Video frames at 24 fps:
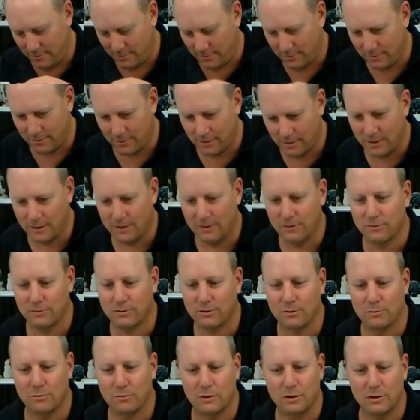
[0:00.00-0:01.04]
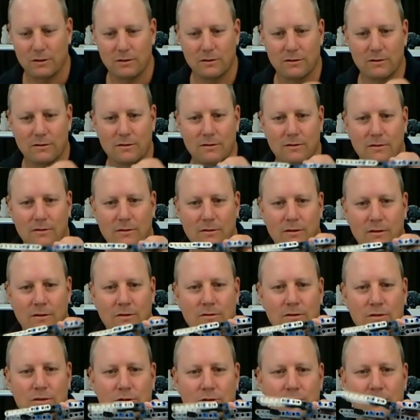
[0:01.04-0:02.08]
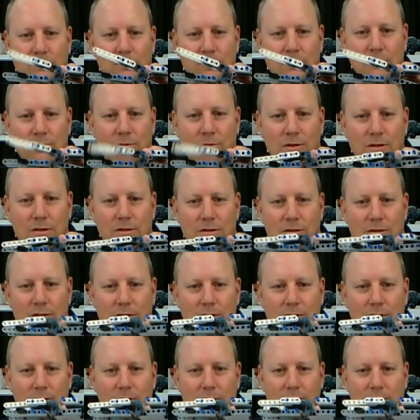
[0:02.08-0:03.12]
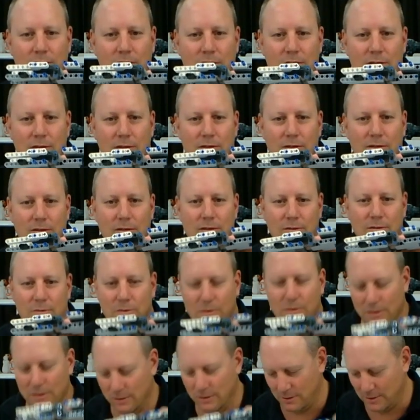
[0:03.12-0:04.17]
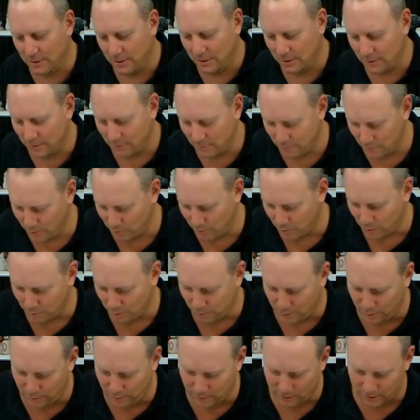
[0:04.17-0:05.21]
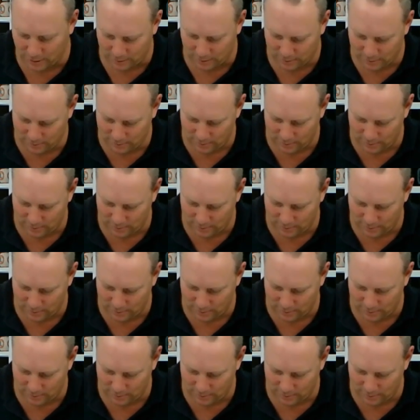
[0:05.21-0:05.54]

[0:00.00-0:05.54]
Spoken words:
Oh, that looks a bit, holy dude, what is this? What am I building?